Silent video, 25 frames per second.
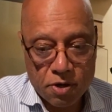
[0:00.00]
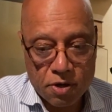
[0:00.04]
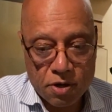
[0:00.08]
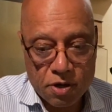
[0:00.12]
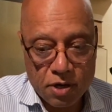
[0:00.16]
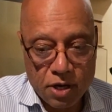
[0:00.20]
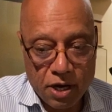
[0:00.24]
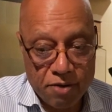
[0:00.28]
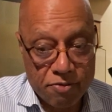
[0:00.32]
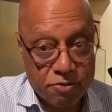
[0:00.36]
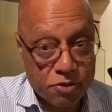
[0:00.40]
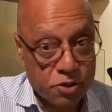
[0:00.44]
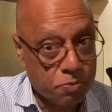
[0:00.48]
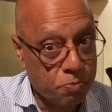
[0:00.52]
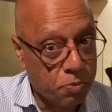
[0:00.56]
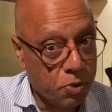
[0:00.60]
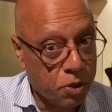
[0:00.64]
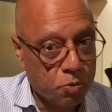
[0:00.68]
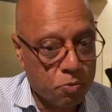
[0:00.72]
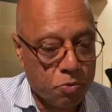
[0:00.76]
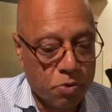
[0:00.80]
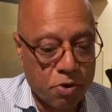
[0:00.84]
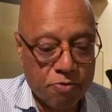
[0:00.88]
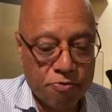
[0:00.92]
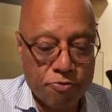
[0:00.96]
I haven't
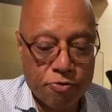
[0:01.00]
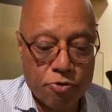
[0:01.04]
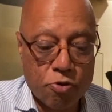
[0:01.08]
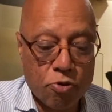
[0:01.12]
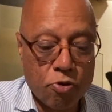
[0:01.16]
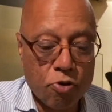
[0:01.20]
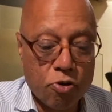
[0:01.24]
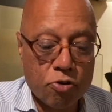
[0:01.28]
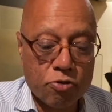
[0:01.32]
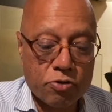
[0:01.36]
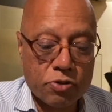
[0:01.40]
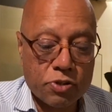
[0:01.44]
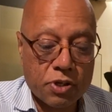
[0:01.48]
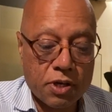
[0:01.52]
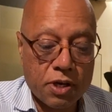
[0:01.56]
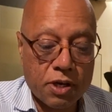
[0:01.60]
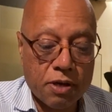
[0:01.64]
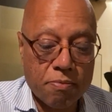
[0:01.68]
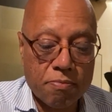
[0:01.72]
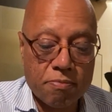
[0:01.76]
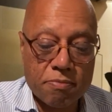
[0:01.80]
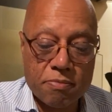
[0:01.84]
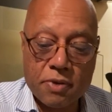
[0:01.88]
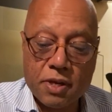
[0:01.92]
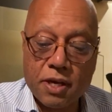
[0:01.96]
smoked one for a long
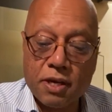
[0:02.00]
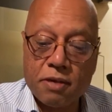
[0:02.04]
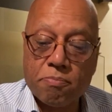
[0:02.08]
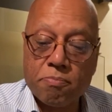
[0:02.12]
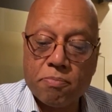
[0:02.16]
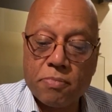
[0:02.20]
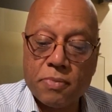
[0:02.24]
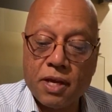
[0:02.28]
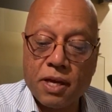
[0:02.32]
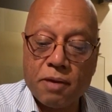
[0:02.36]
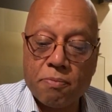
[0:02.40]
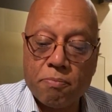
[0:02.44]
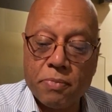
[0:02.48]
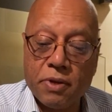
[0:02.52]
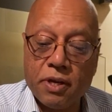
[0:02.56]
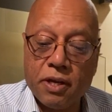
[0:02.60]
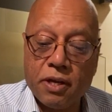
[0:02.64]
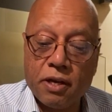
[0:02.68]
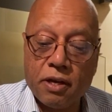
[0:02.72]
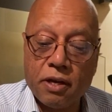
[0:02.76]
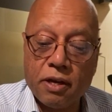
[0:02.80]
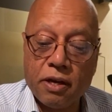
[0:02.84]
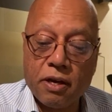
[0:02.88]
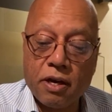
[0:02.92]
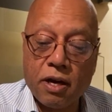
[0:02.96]
time. That'd be
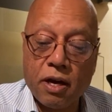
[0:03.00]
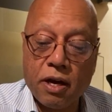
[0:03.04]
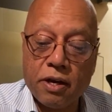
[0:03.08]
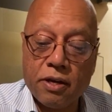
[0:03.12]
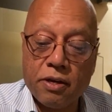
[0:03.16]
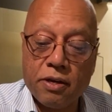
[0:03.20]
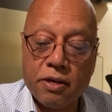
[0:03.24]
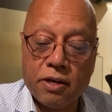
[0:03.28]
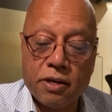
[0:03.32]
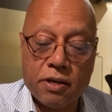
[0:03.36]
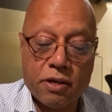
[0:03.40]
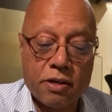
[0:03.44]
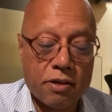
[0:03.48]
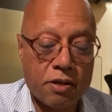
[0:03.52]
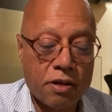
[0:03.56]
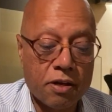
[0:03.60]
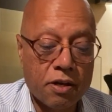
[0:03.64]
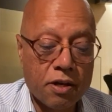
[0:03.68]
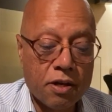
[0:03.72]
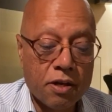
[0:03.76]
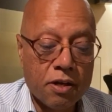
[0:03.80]
an idea